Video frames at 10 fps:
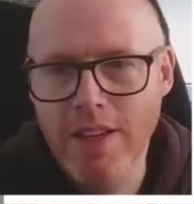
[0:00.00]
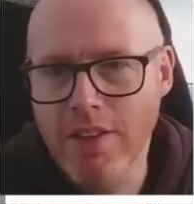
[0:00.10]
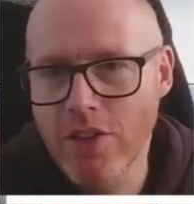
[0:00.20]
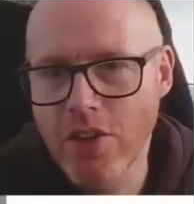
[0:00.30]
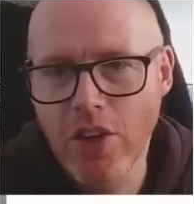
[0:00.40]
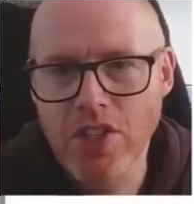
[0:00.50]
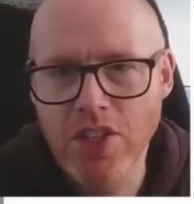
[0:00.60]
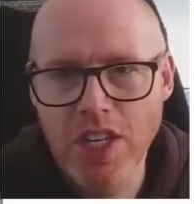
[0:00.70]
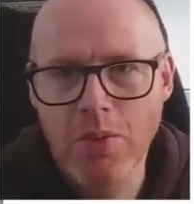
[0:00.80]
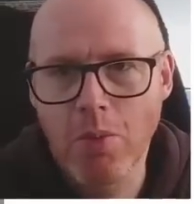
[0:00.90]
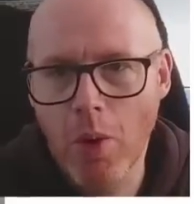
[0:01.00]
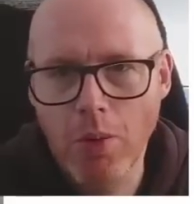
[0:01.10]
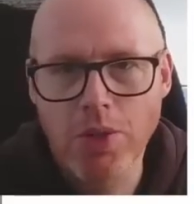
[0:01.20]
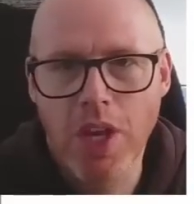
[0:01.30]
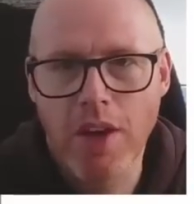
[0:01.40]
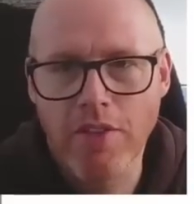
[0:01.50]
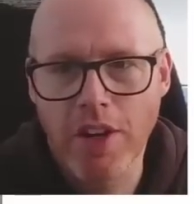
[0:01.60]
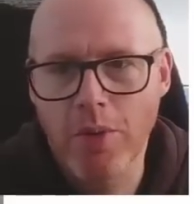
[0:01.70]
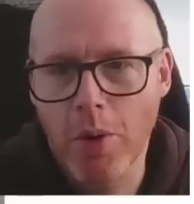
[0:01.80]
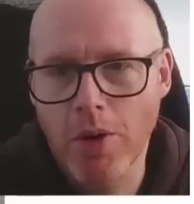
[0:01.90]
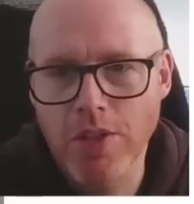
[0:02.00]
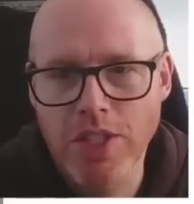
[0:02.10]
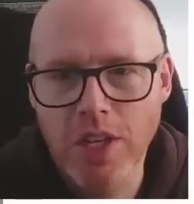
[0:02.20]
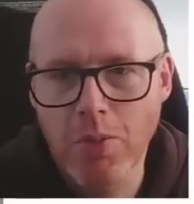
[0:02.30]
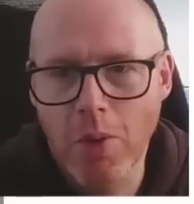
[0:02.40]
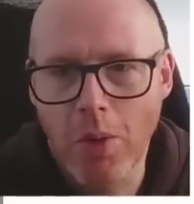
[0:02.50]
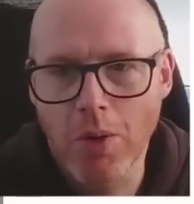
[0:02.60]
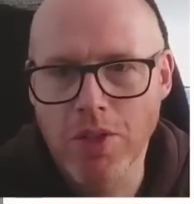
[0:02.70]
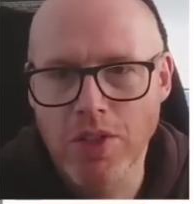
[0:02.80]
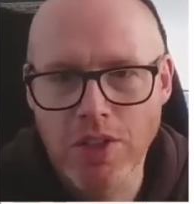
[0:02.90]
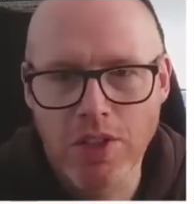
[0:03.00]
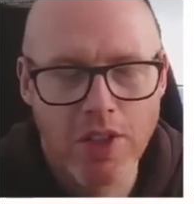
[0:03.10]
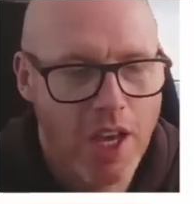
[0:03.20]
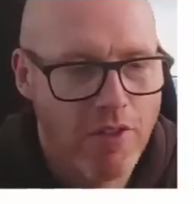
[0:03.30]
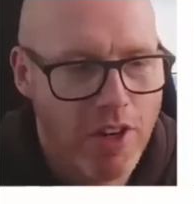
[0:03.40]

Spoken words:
you can see what was covered under warranty, what wasn't covered